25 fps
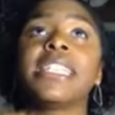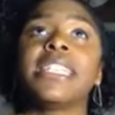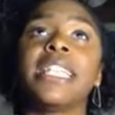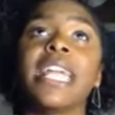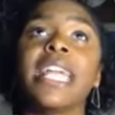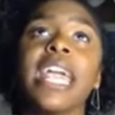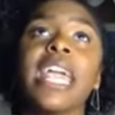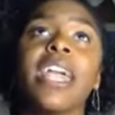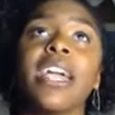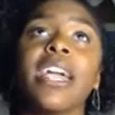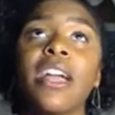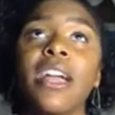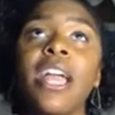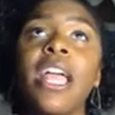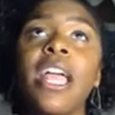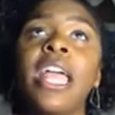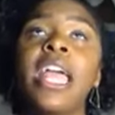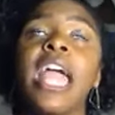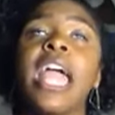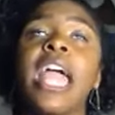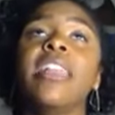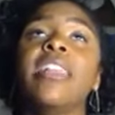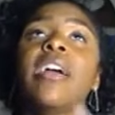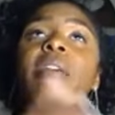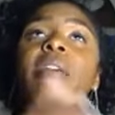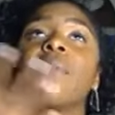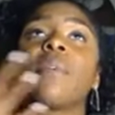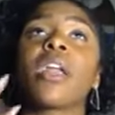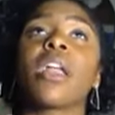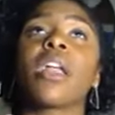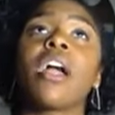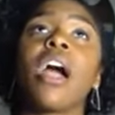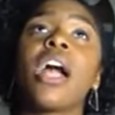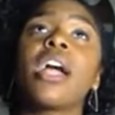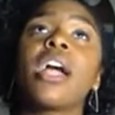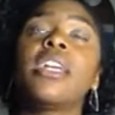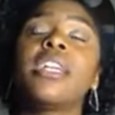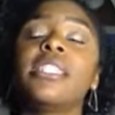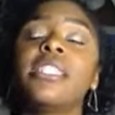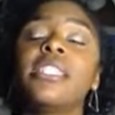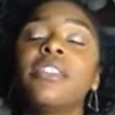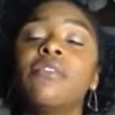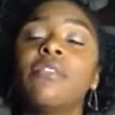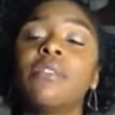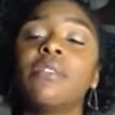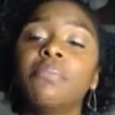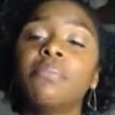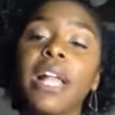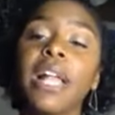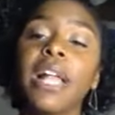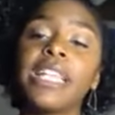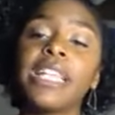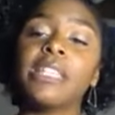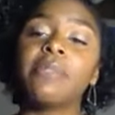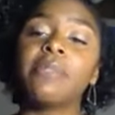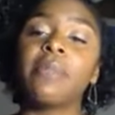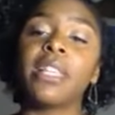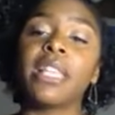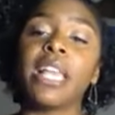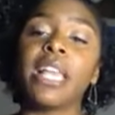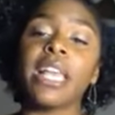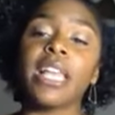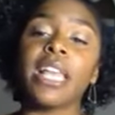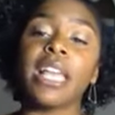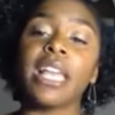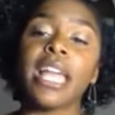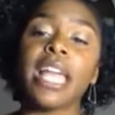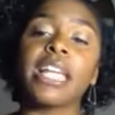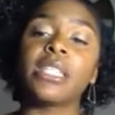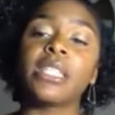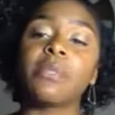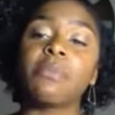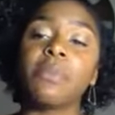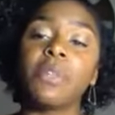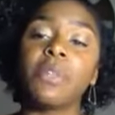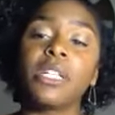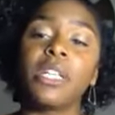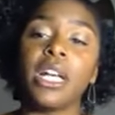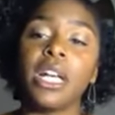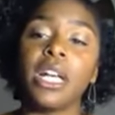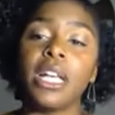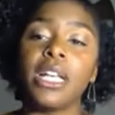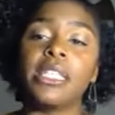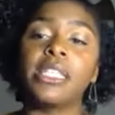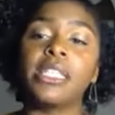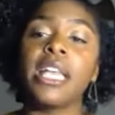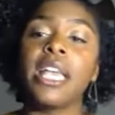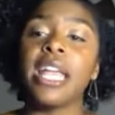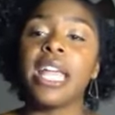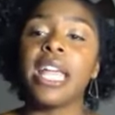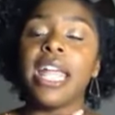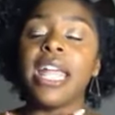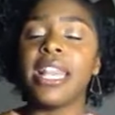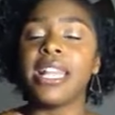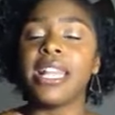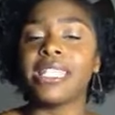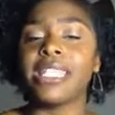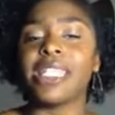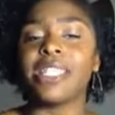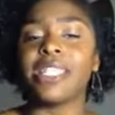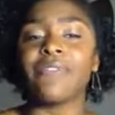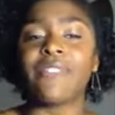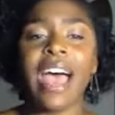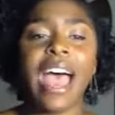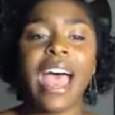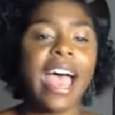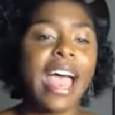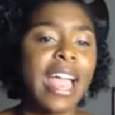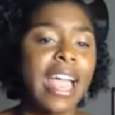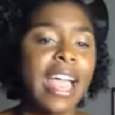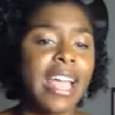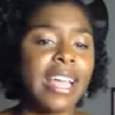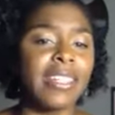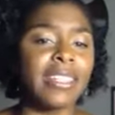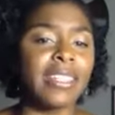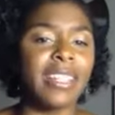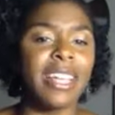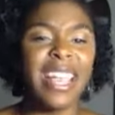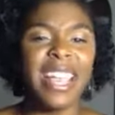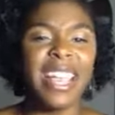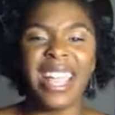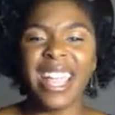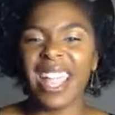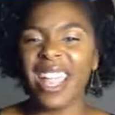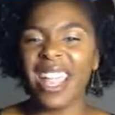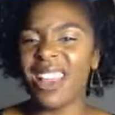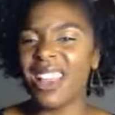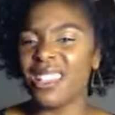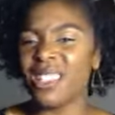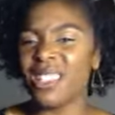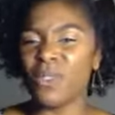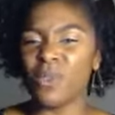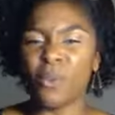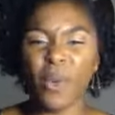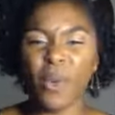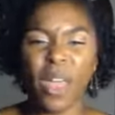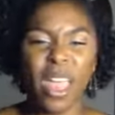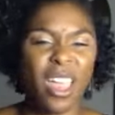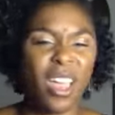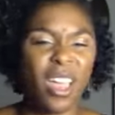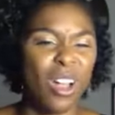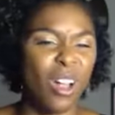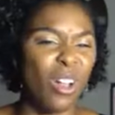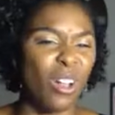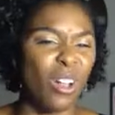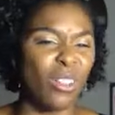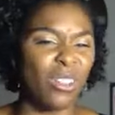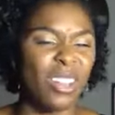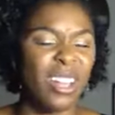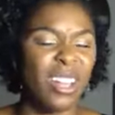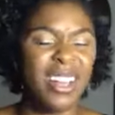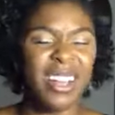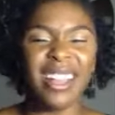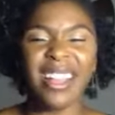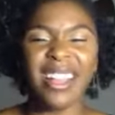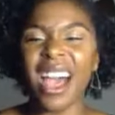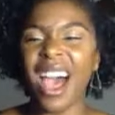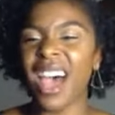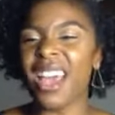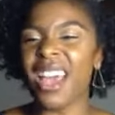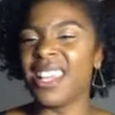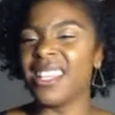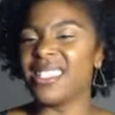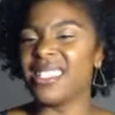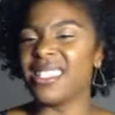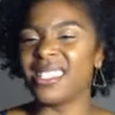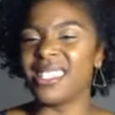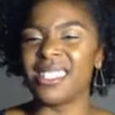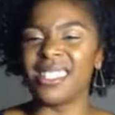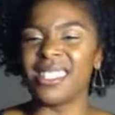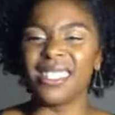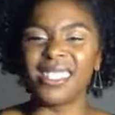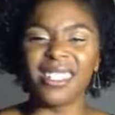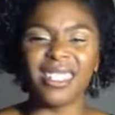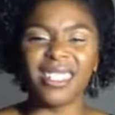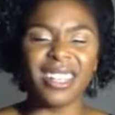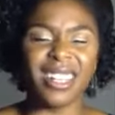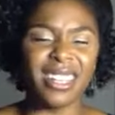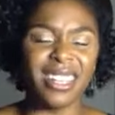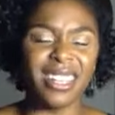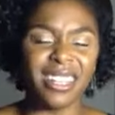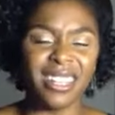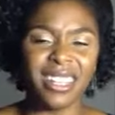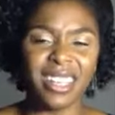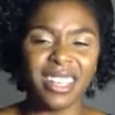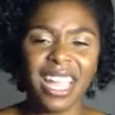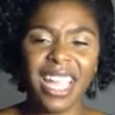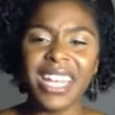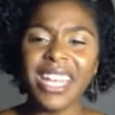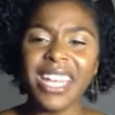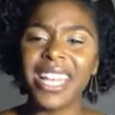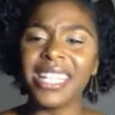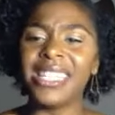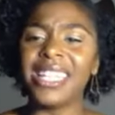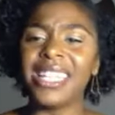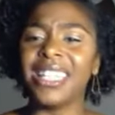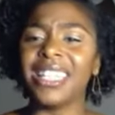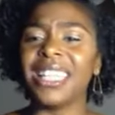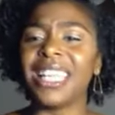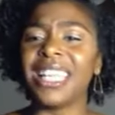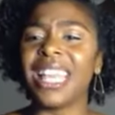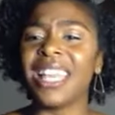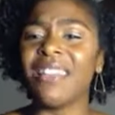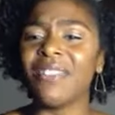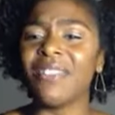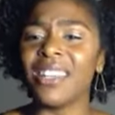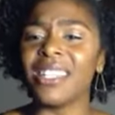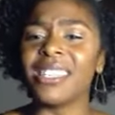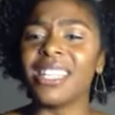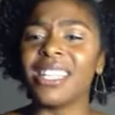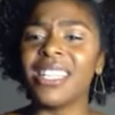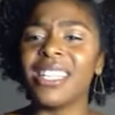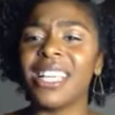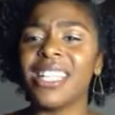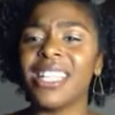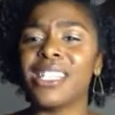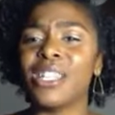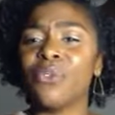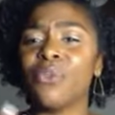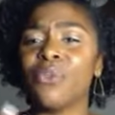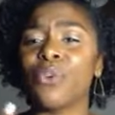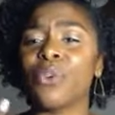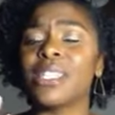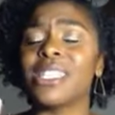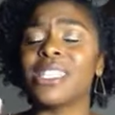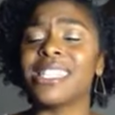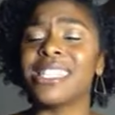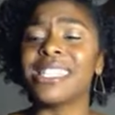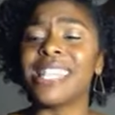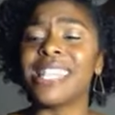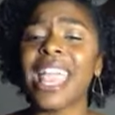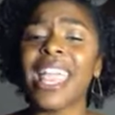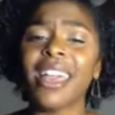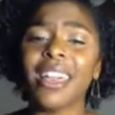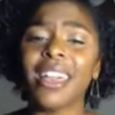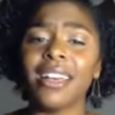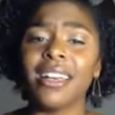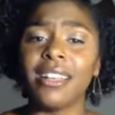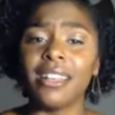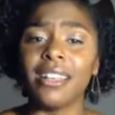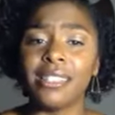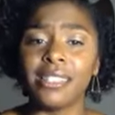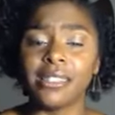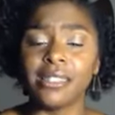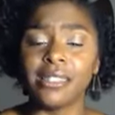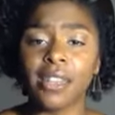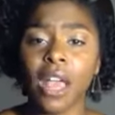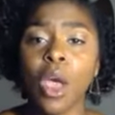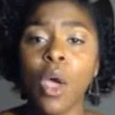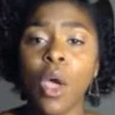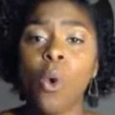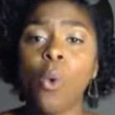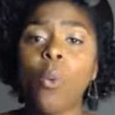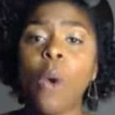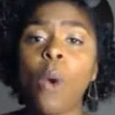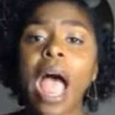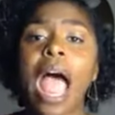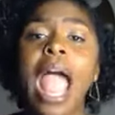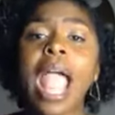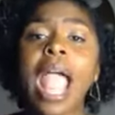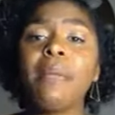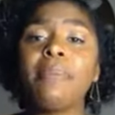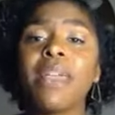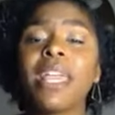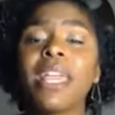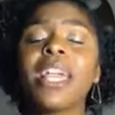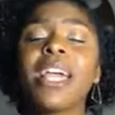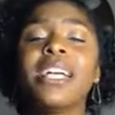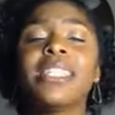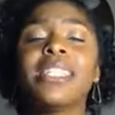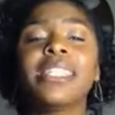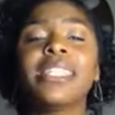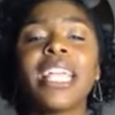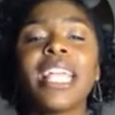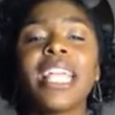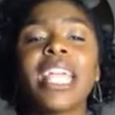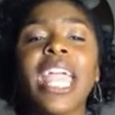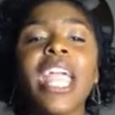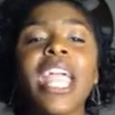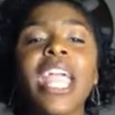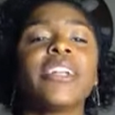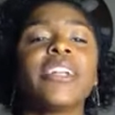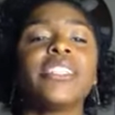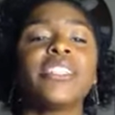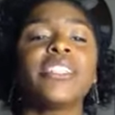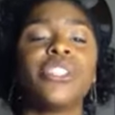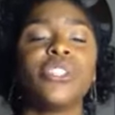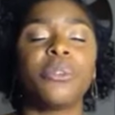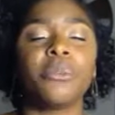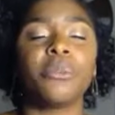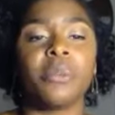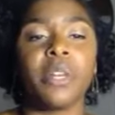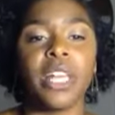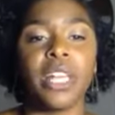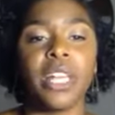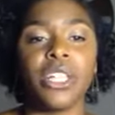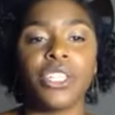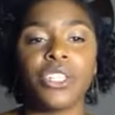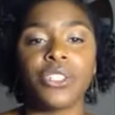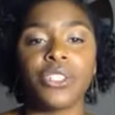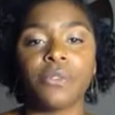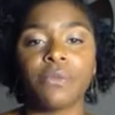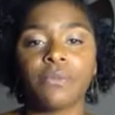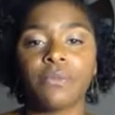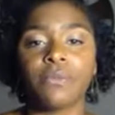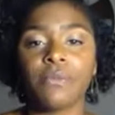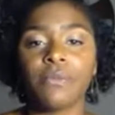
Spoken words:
is there, and that regardless of the placement that he has put us, it is fine. It is well. God is good. He doesn't leave us. He doesn't forsake us. Why? Because he cares too much